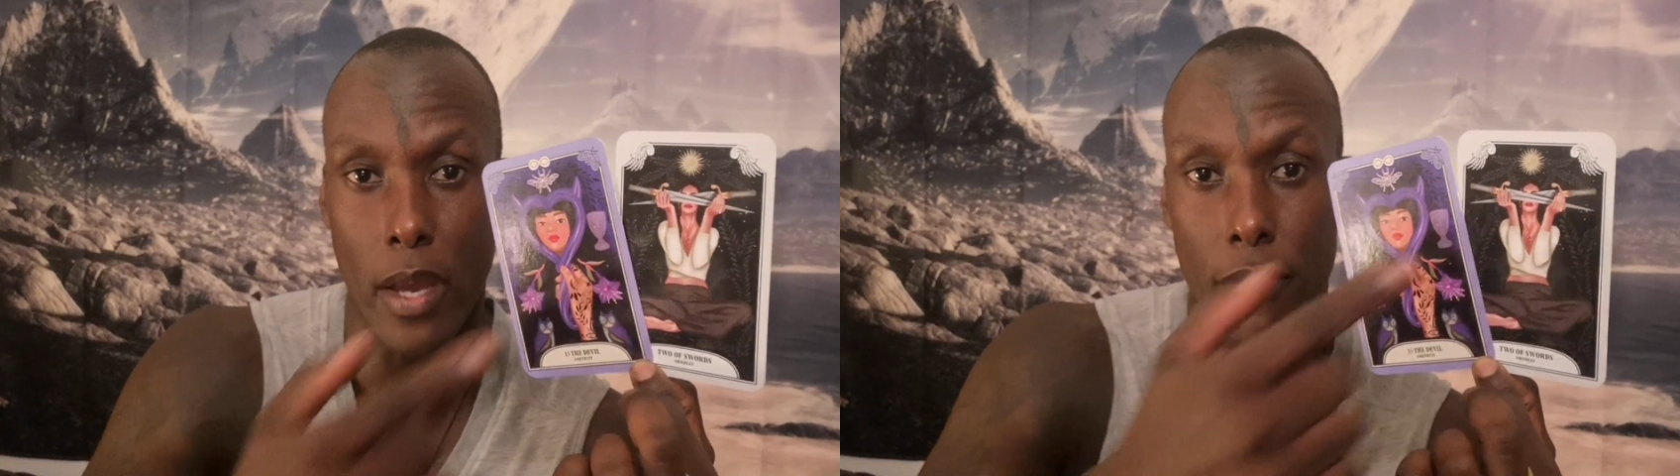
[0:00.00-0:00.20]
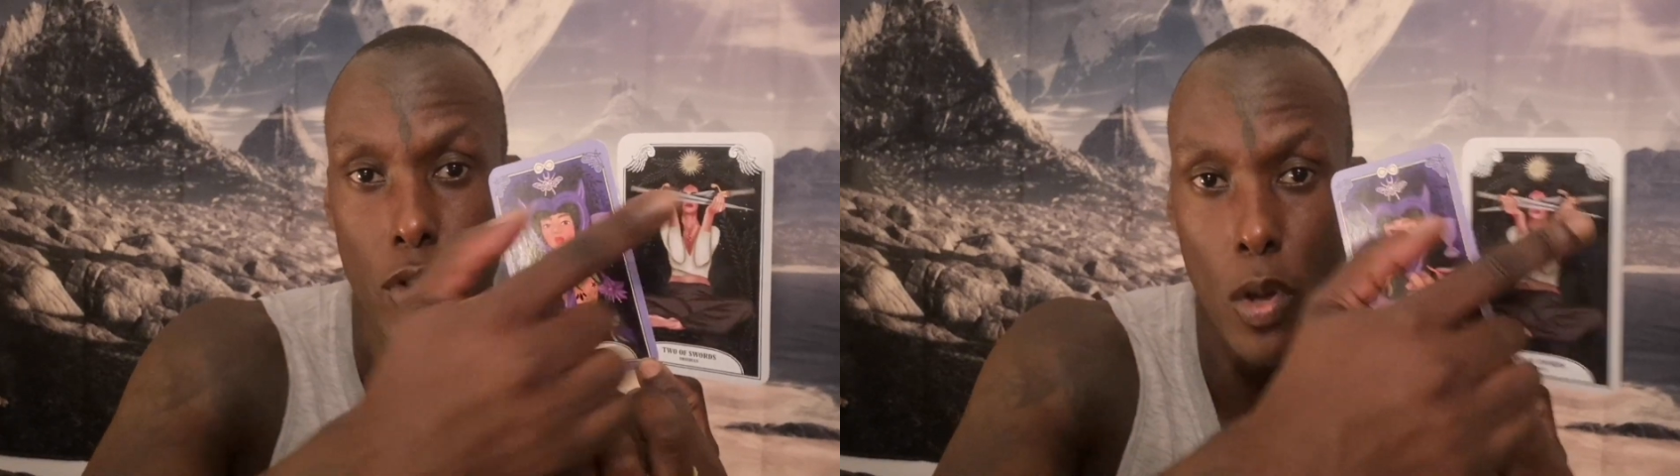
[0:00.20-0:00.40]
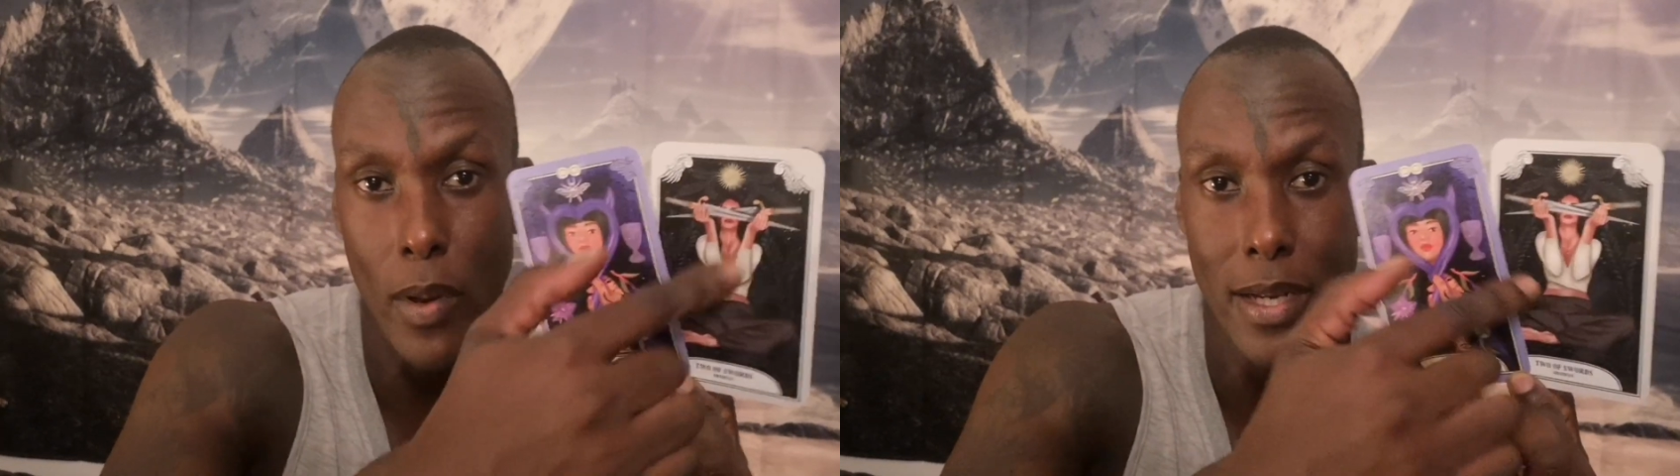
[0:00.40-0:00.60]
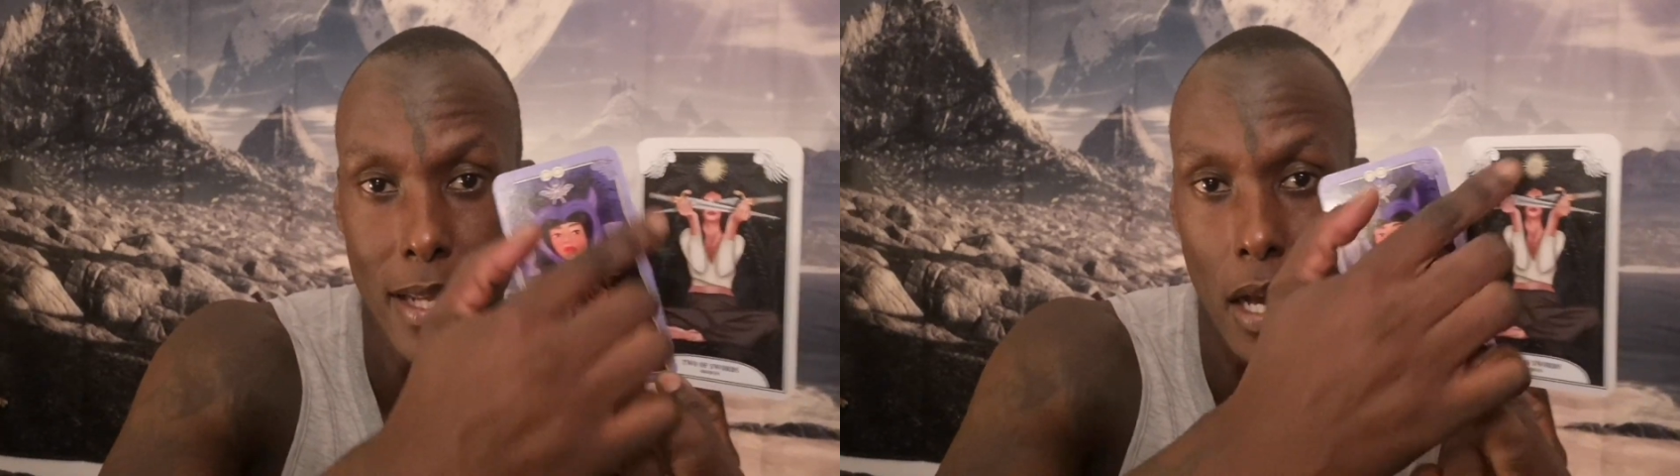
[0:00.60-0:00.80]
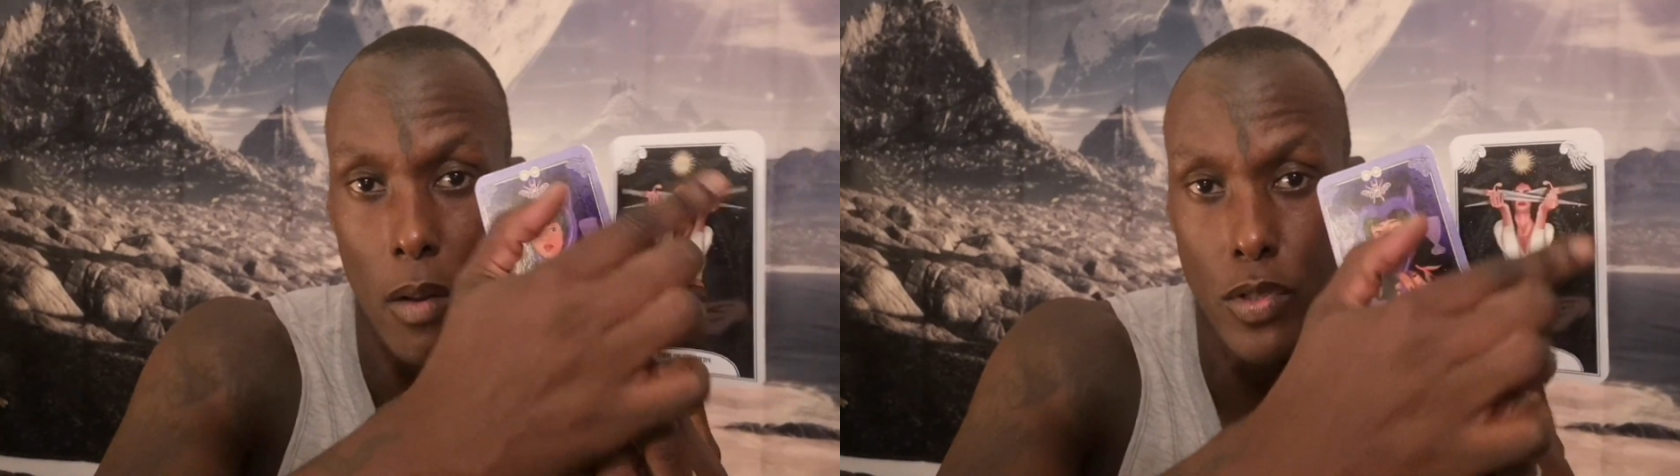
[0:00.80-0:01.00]
We have no
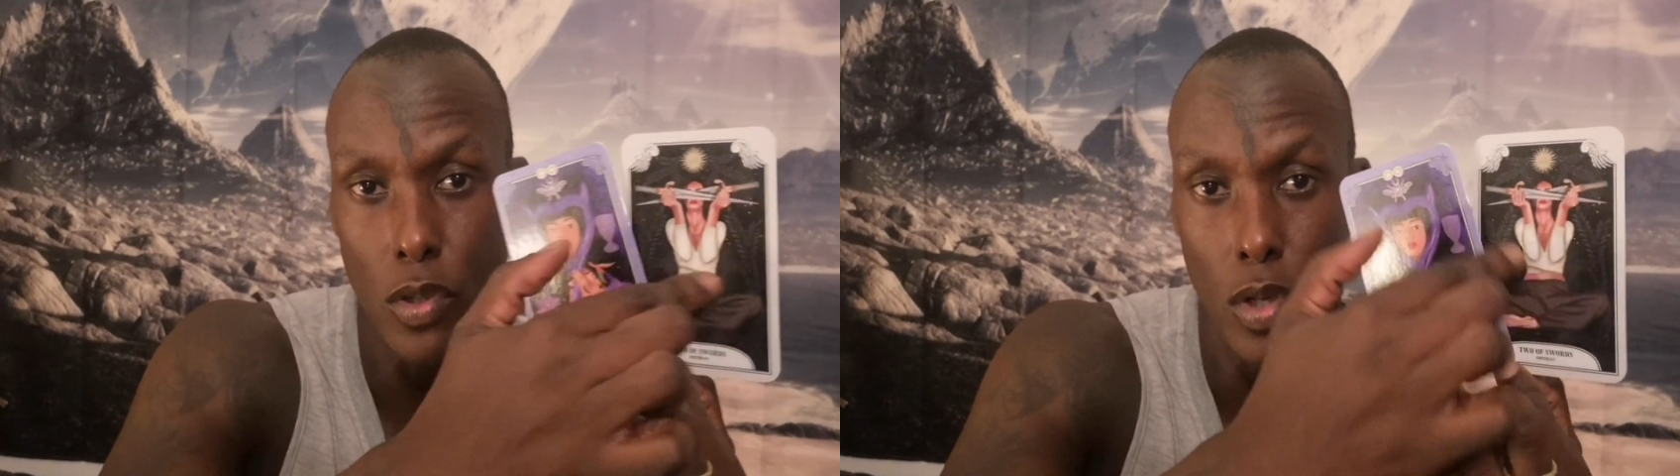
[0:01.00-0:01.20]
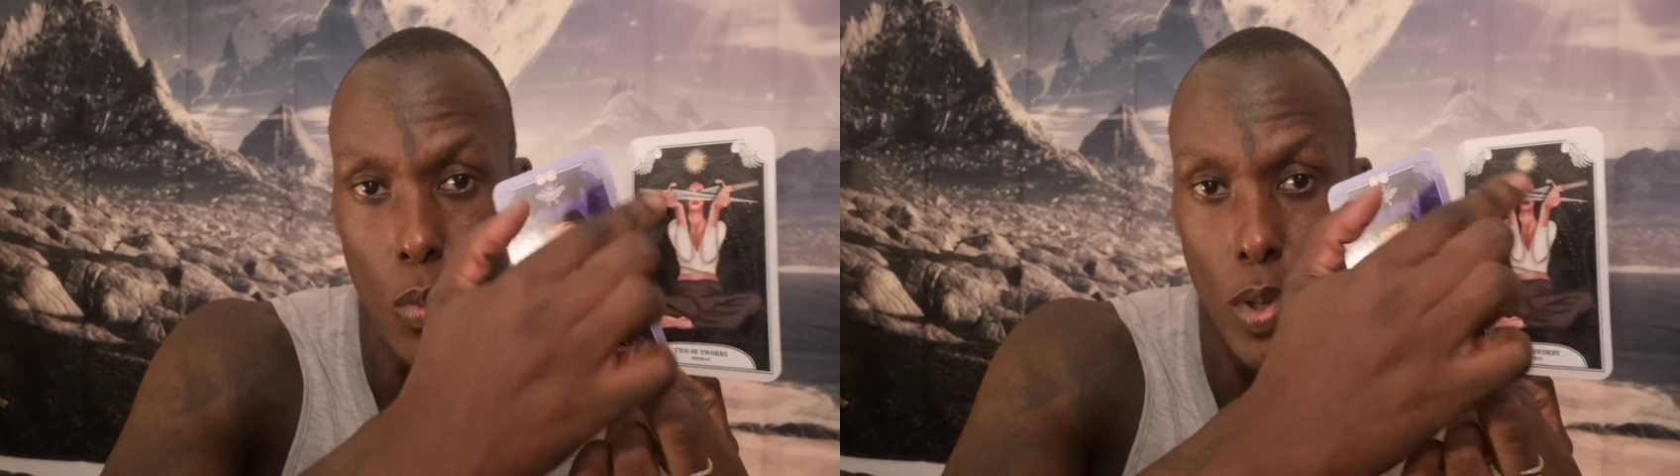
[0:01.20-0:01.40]
idea how it's going to